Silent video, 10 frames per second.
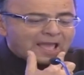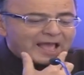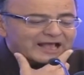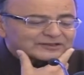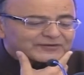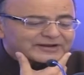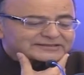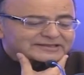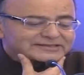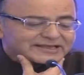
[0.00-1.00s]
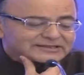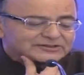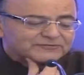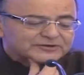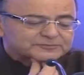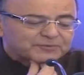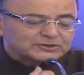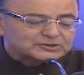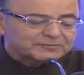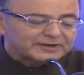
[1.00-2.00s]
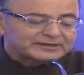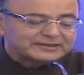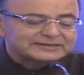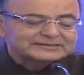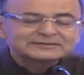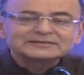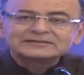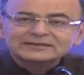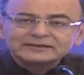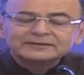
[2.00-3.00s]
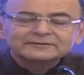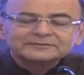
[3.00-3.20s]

As far as the sense of responsibility is concerned,